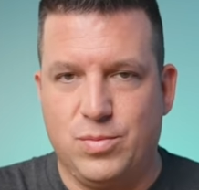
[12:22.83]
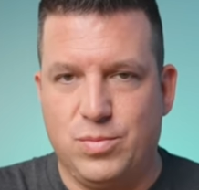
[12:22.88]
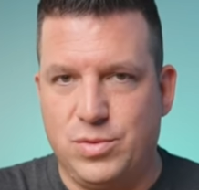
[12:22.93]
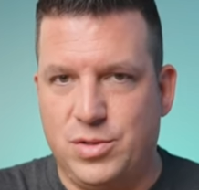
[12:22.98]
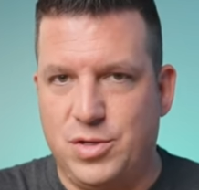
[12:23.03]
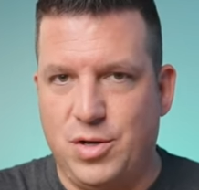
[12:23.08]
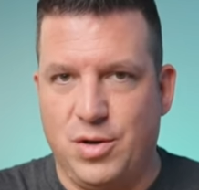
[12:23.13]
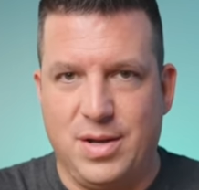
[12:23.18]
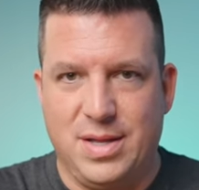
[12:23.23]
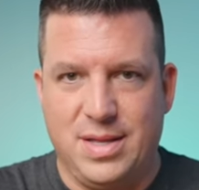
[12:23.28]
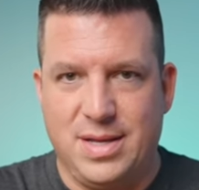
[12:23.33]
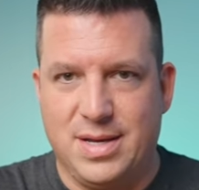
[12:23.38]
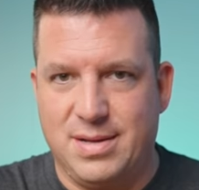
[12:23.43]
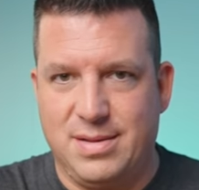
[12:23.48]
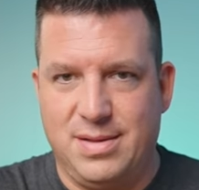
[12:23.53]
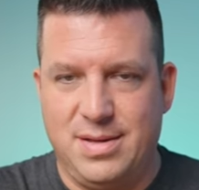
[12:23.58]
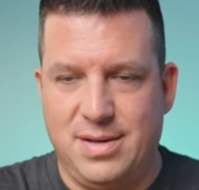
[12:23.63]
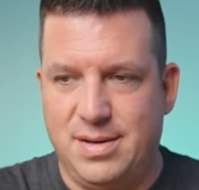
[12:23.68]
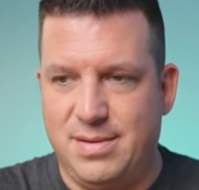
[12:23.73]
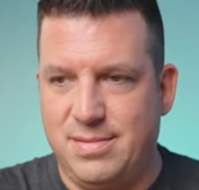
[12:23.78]
during the,
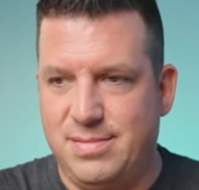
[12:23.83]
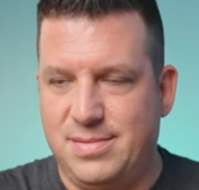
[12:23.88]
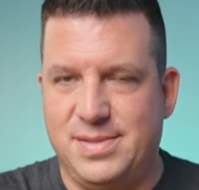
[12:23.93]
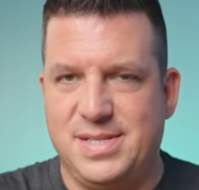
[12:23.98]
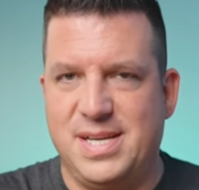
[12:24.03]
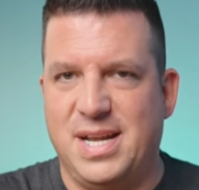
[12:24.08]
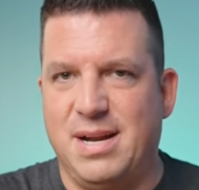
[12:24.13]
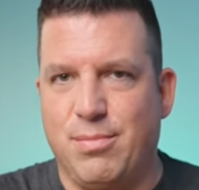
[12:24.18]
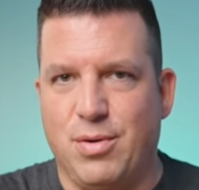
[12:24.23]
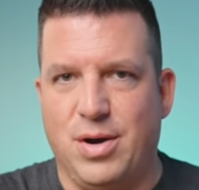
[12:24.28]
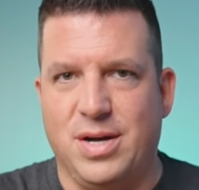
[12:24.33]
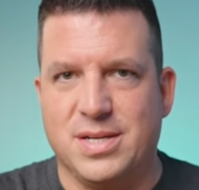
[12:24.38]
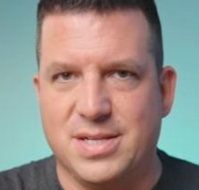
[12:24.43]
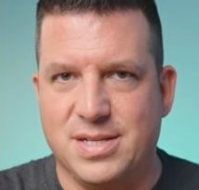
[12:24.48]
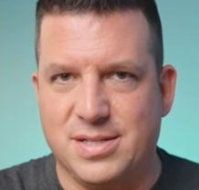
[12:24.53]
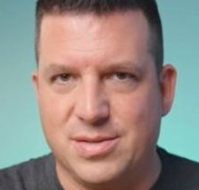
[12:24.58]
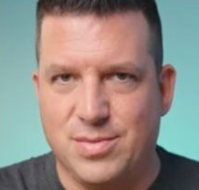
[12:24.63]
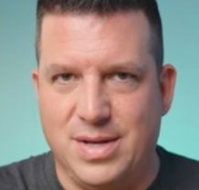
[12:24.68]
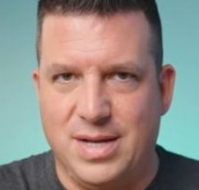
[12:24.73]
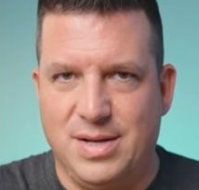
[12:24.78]
the setup
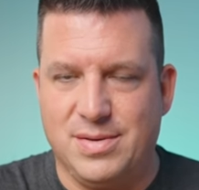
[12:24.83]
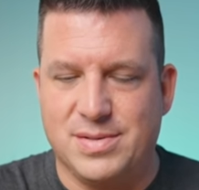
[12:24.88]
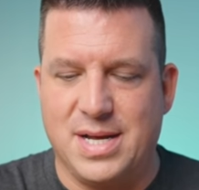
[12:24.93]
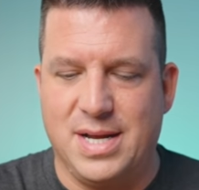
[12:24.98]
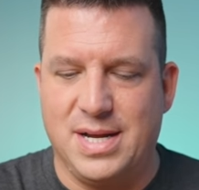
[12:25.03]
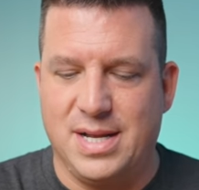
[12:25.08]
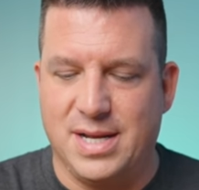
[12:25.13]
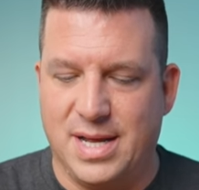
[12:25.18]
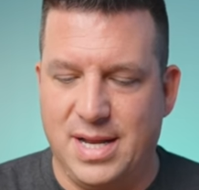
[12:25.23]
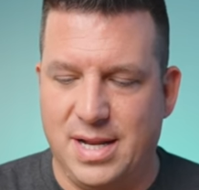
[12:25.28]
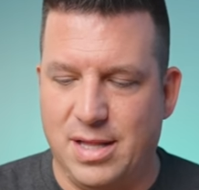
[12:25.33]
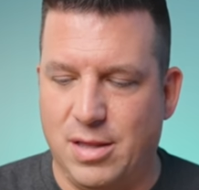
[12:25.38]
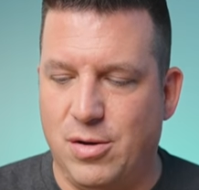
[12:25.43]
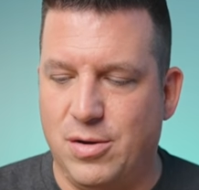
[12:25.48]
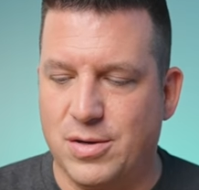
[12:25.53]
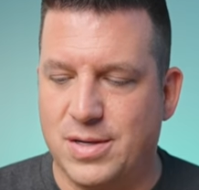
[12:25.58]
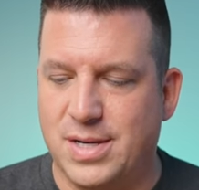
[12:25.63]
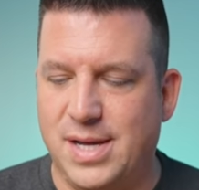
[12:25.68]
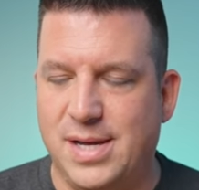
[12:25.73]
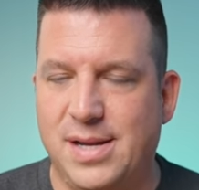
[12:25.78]
process while I was kind of getting
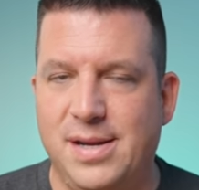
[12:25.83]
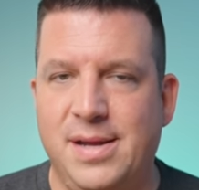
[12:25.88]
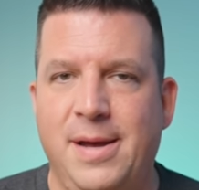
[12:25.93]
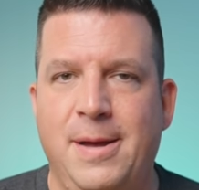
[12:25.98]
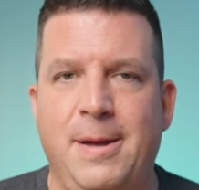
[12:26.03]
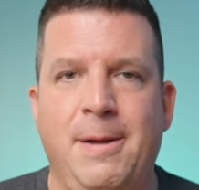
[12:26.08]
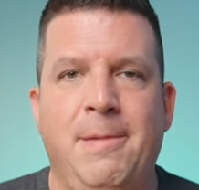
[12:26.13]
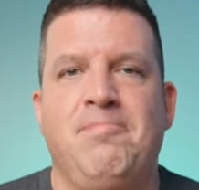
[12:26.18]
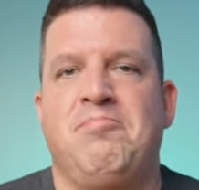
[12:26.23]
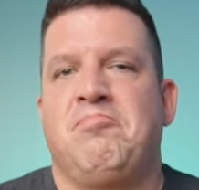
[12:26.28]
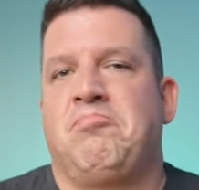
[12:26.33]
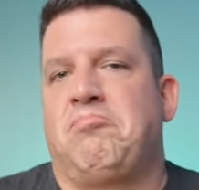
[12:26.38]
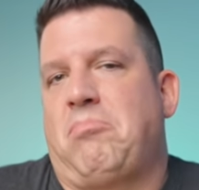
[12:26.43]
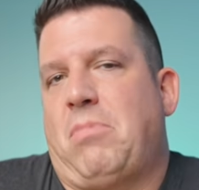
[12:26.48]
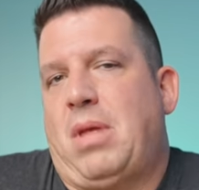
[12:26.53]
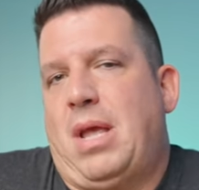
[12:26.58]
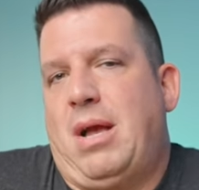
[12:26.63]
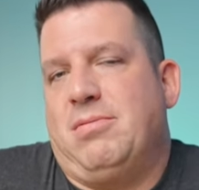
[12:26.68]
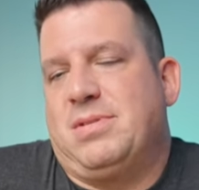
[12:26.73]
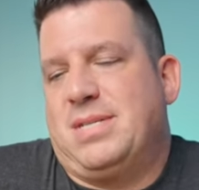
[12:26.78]
logged in,
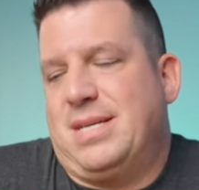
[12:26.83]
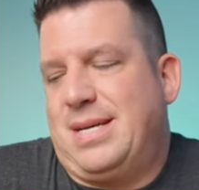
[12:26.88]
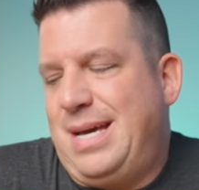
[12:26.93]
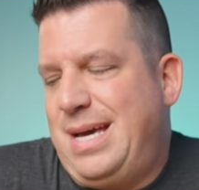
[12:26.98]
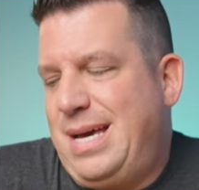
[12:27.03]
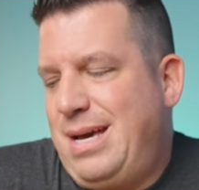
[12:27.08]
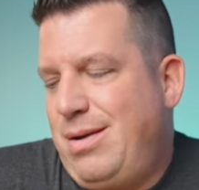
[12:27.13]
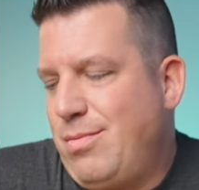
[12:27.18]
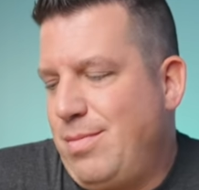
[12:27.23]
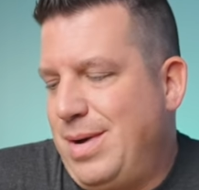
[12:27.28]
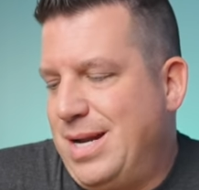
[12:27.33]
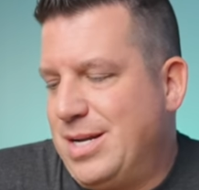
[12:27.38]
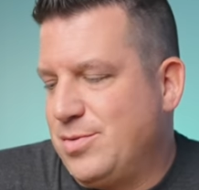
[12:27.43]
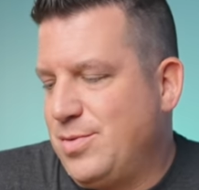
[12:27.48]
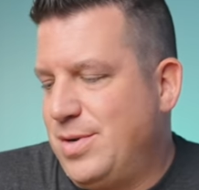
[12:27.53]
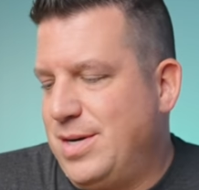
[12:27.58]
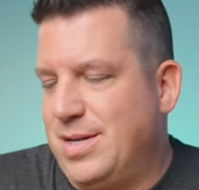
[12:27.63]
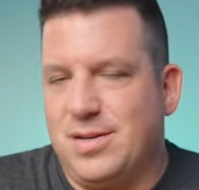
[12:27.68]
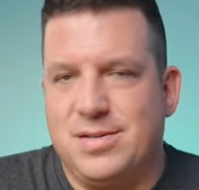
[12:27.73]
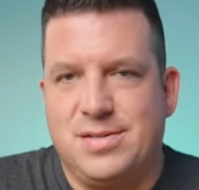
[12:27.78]
I was like, hey, eh, might as
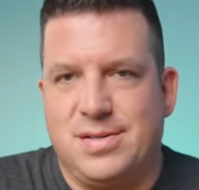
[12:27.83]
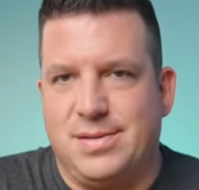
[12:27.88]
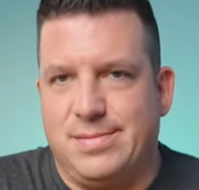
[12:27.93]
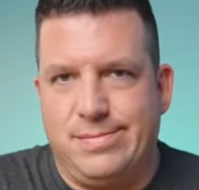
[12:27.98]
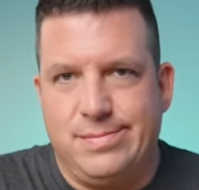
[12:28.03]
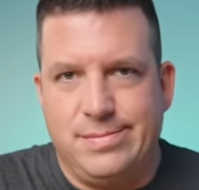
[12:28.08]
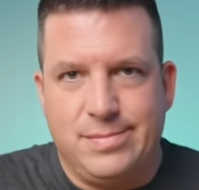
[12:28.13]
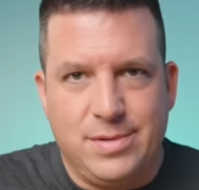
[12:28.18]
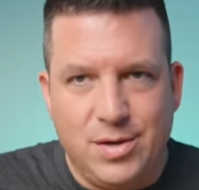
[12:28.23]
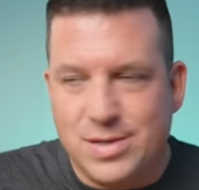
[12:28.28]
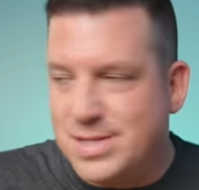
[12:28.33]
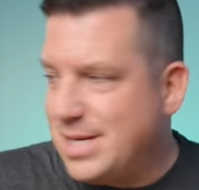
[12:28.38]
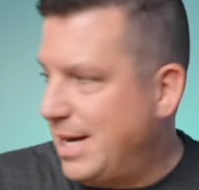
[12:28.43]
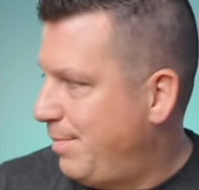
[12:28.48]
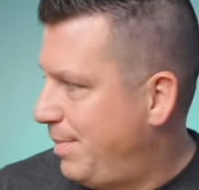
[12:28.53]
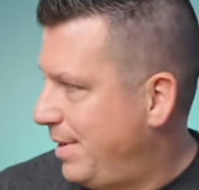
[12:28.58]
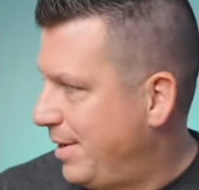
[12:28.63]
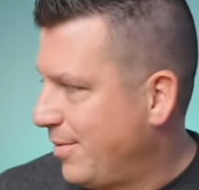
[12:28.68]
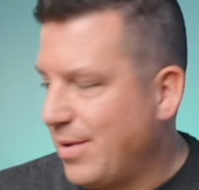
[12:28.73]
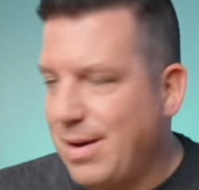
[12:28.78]
well. There's a USI
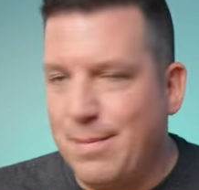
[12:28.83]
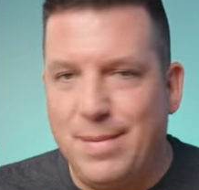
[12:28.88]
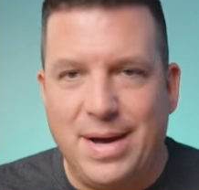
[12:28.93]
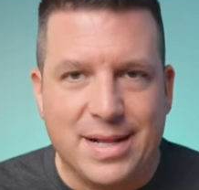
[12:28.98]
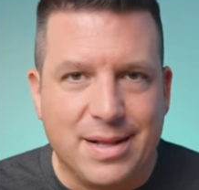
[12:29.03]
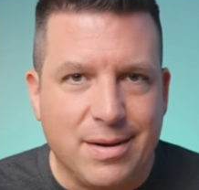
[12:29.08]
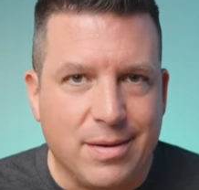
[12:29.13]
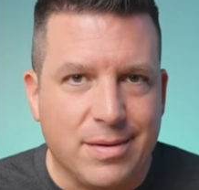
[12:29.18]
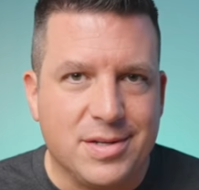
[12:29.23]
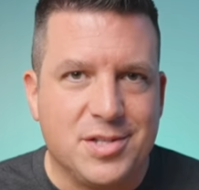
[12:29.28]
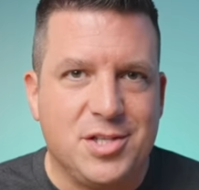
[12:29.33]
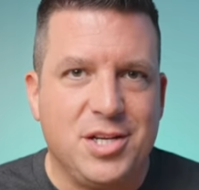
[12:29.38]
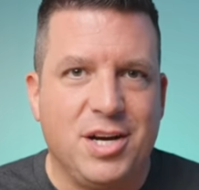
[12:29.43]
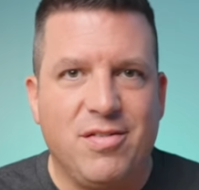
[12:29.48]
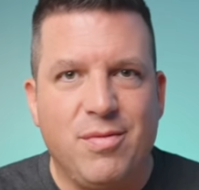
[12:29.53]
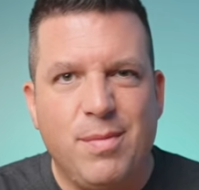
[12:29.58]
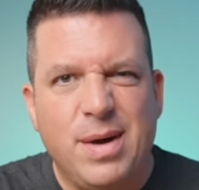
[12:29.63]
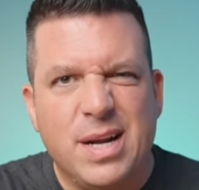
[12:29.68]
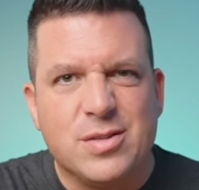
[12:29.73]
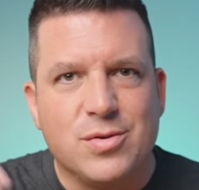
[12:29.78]
pen right back there on the
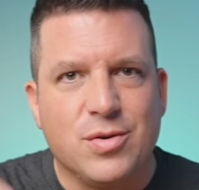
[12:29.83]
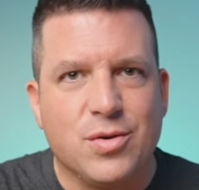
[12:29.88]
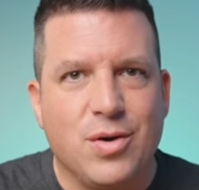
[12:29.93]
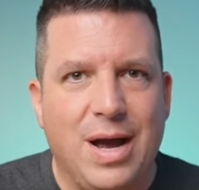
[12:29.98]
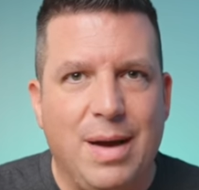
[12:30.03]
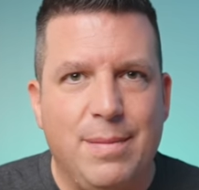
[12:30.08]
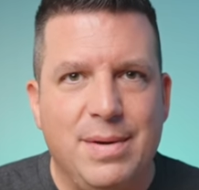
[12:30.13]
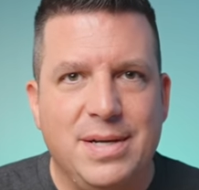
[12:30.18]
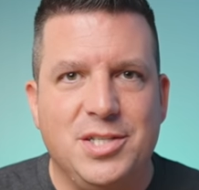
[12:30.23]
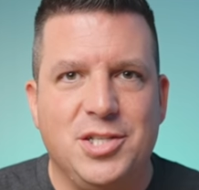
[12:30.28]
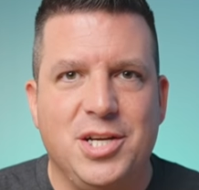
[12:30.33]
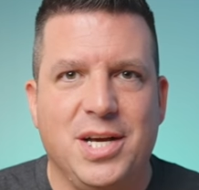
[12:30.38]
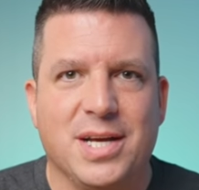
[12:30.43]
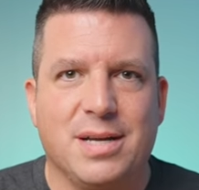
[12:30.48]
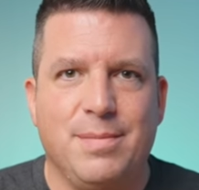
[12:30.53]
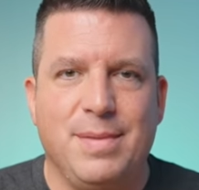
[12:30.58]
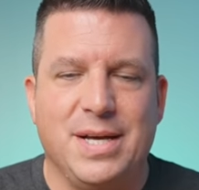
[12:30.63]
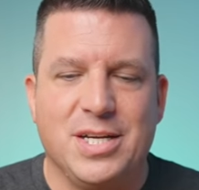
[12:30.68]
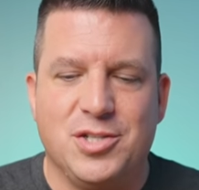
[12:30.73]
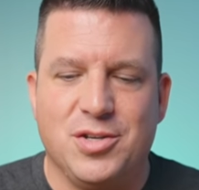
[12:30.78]
shelf. Might as well grab it and
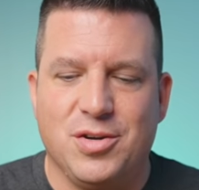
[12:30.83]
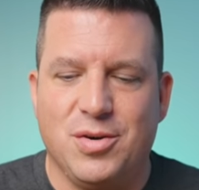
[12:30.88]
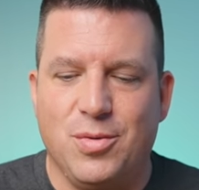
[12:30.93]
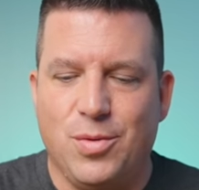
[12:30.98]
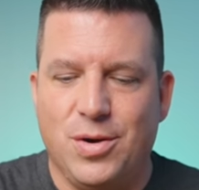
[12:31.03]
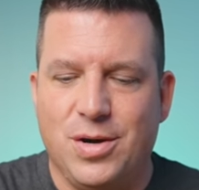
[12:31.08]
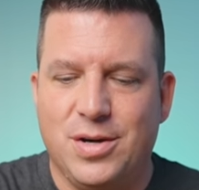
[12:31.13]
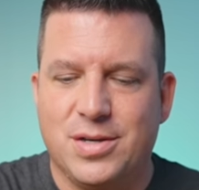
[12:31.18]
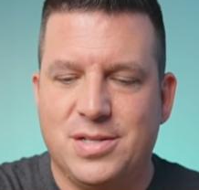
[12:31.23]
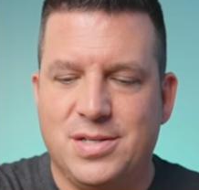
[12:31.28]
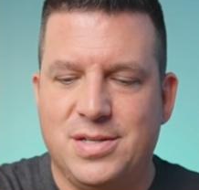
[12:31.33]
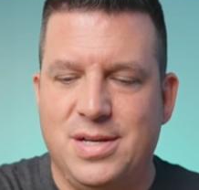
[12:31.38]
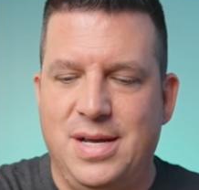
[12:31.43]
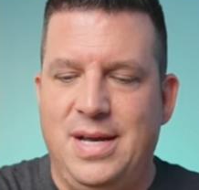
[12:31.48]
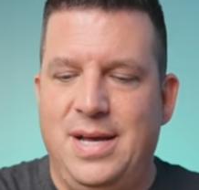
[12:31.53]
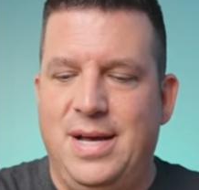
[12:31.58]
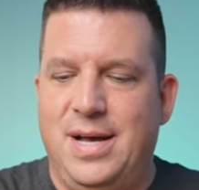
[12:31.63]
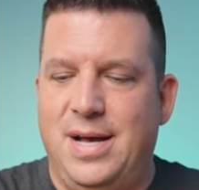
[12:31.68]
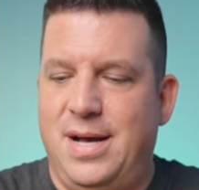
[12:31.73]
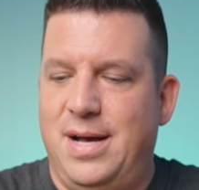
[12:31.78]
check to make sure it works.
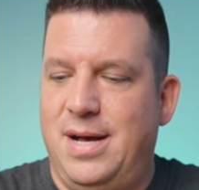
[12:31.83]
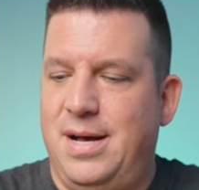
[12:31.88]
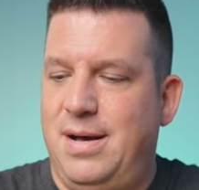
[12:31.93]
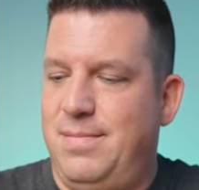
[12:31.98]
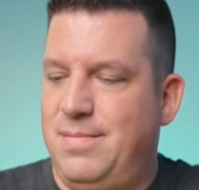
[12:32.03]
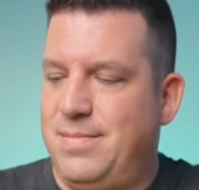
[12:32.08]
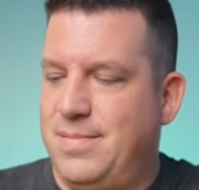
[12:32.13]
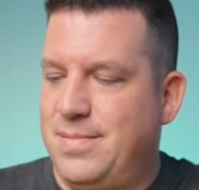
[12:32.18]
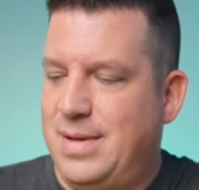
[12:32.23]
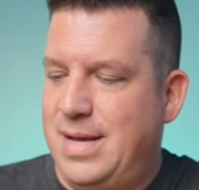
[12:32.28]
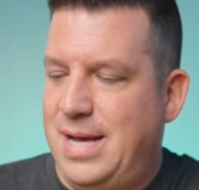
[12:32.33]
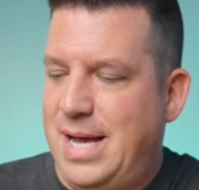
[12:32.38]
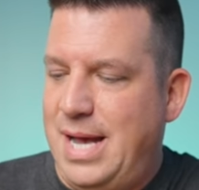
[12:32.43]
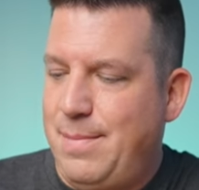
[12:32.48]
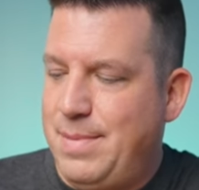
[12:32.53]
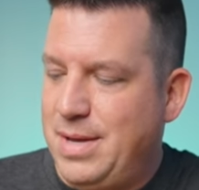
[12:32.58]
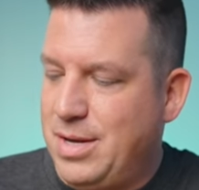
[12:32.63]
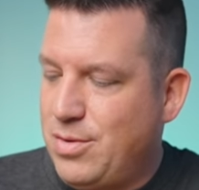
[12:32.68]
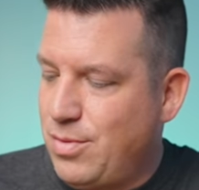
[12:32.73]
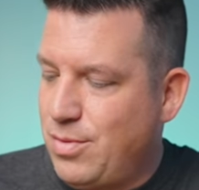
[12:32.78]
Um, happy to